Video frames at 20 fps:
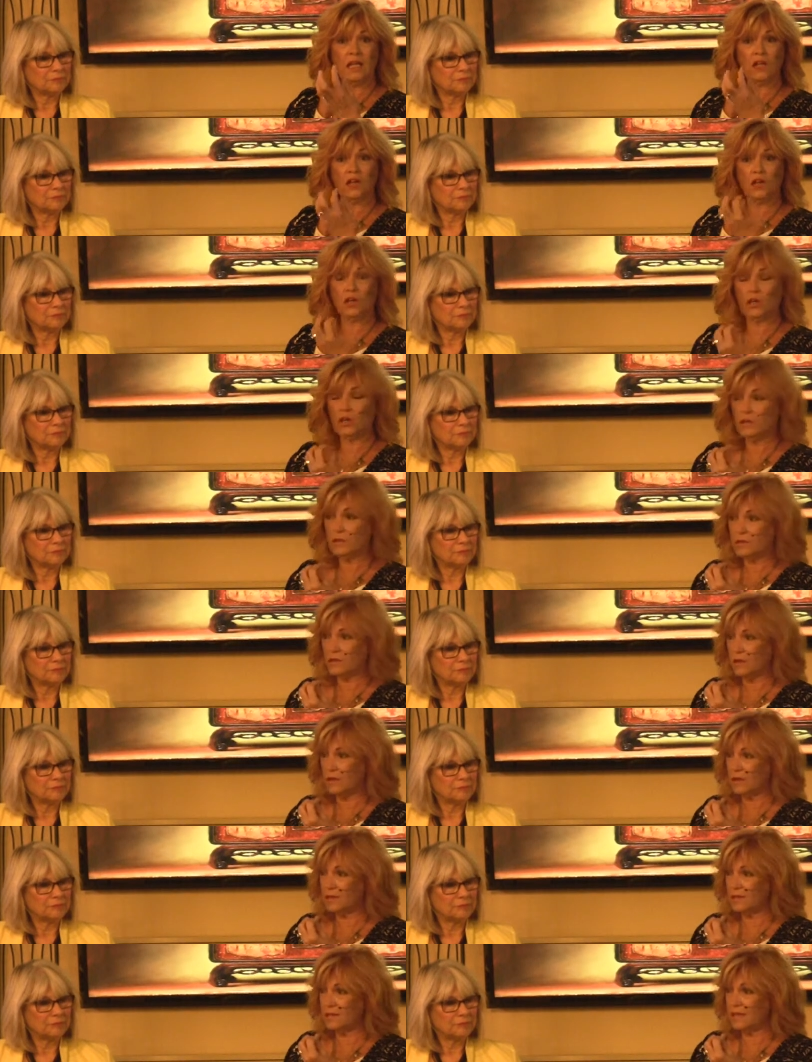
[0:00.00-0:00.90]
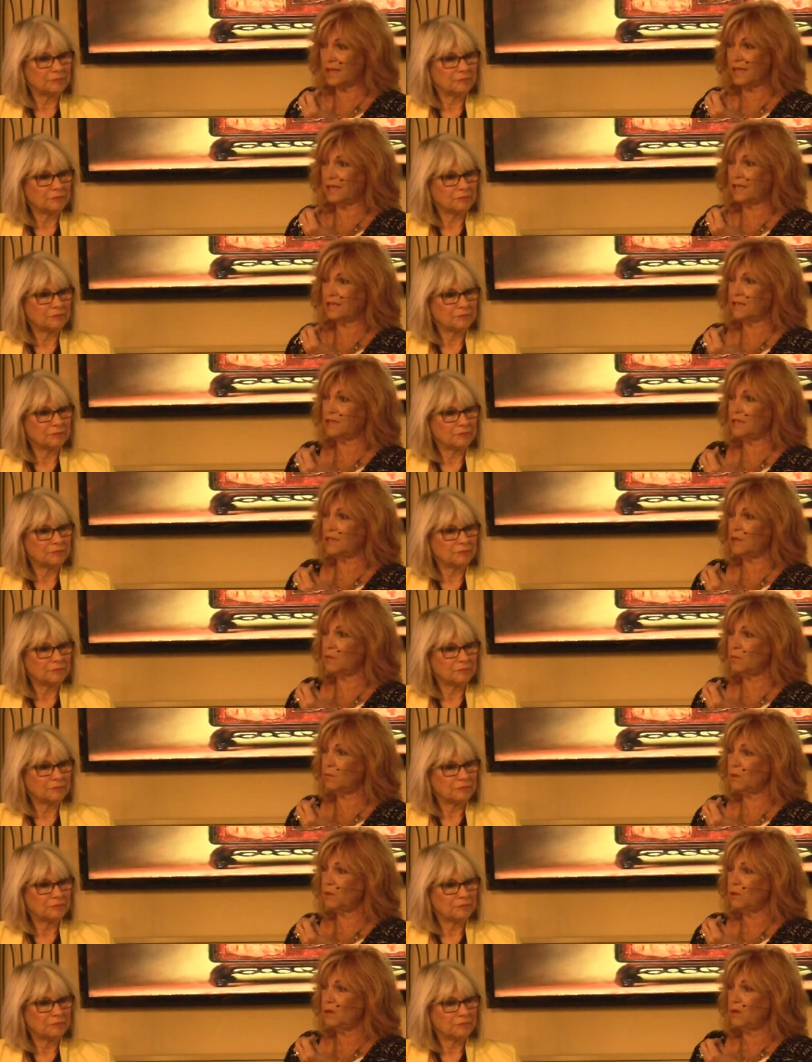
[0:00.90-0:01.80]
Speaker 1: it hurts us at a
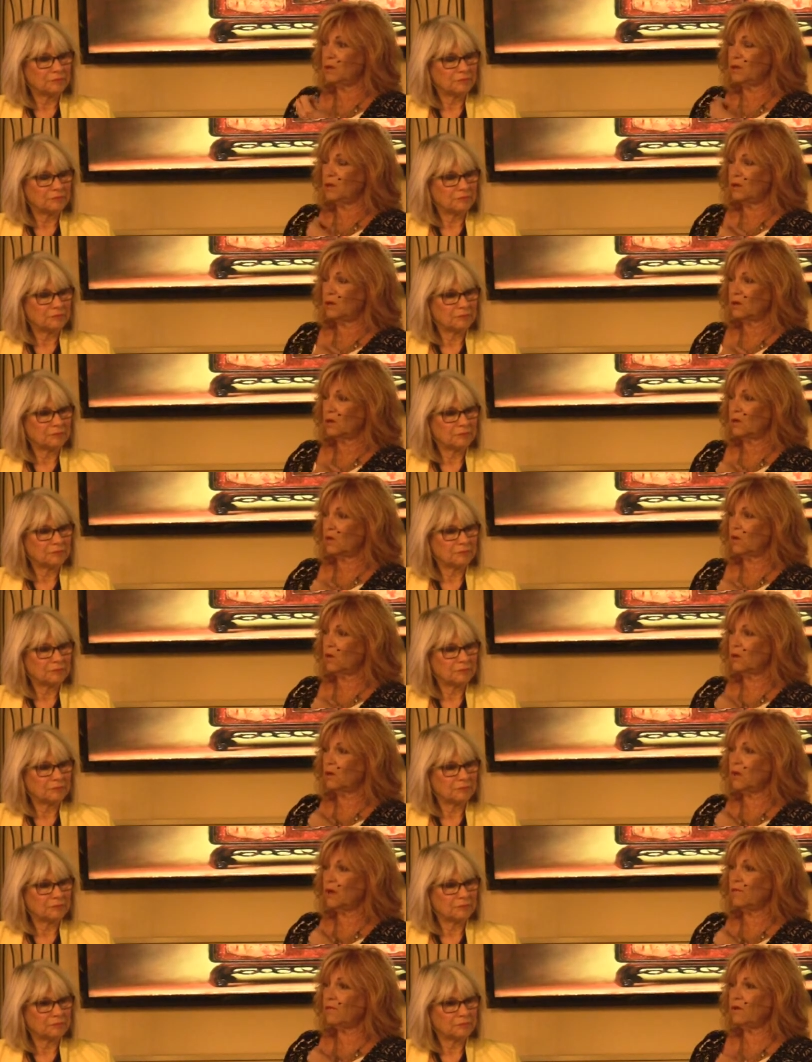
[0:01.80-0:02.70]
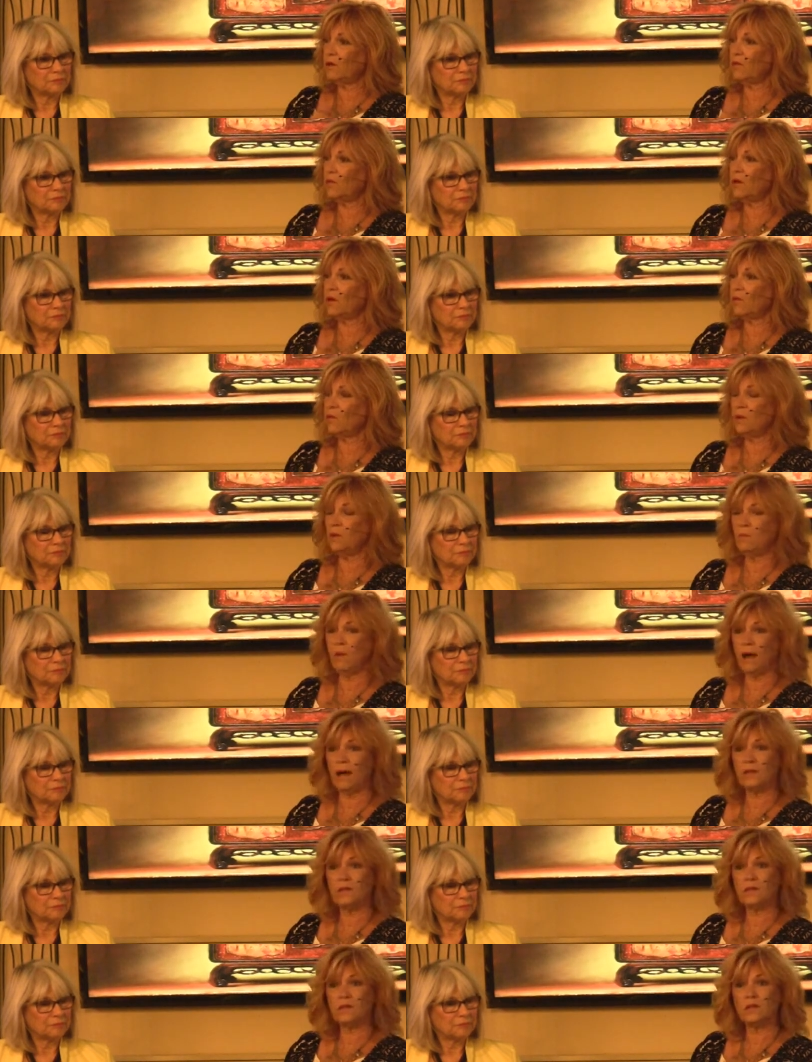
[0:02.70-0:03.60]
deep core level that
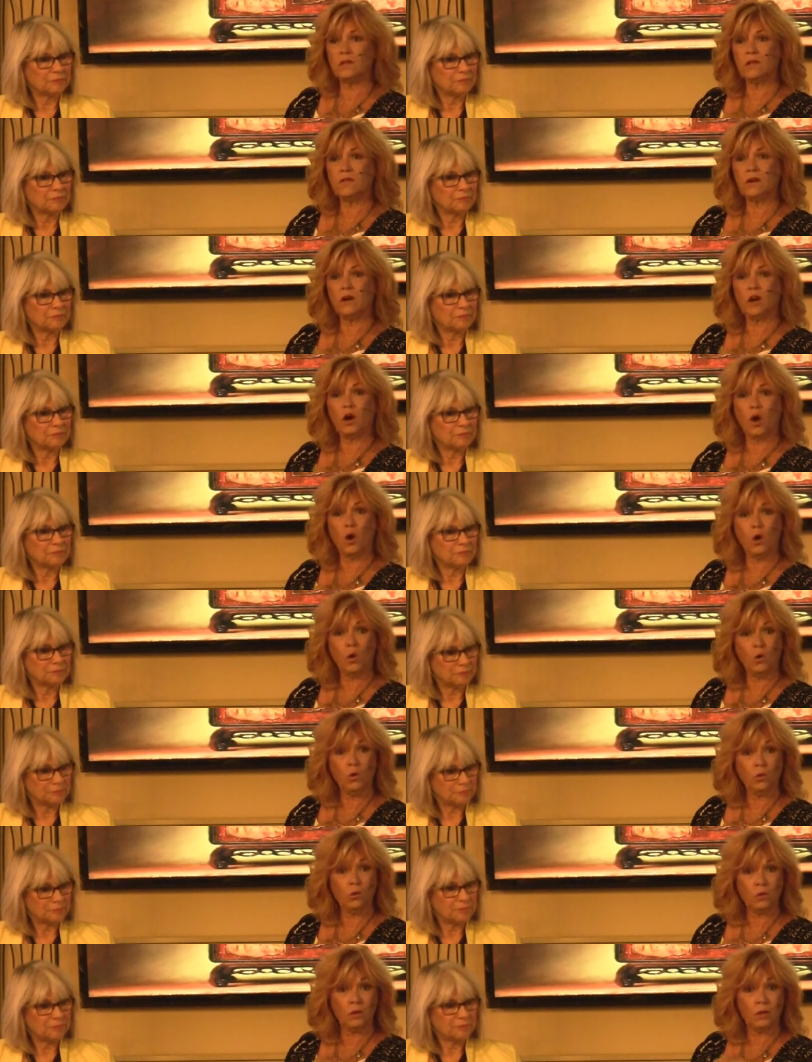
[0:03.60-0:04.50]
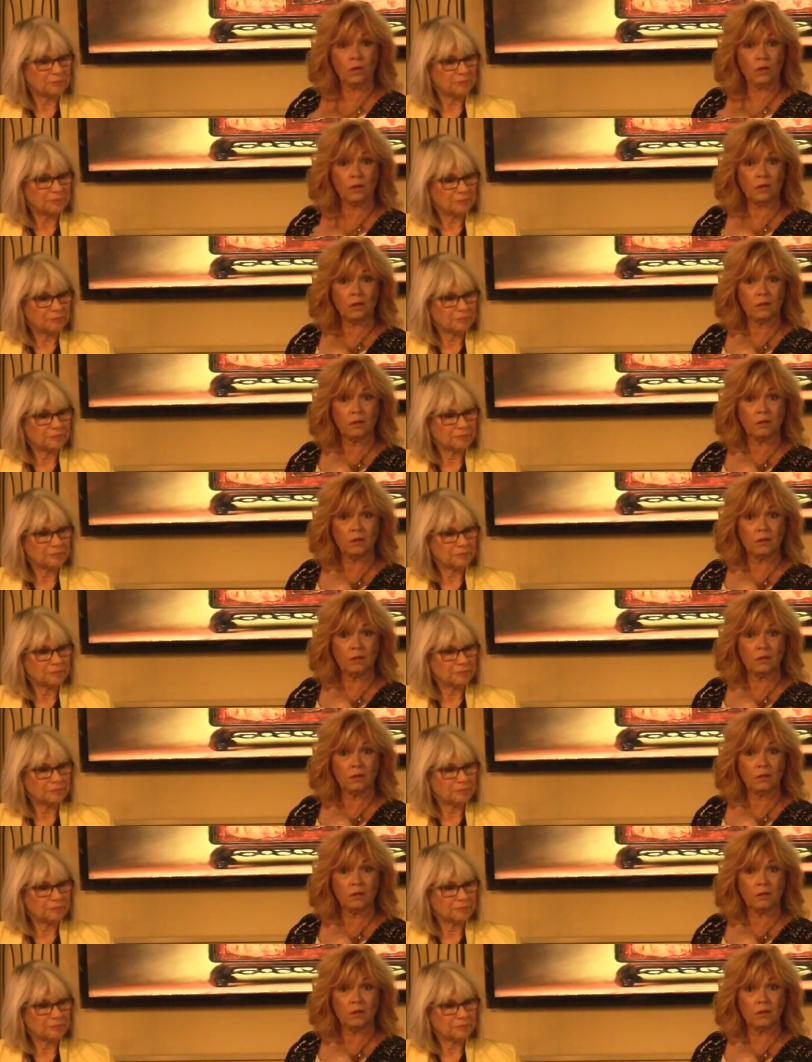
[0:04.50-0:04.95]
reminds us of our own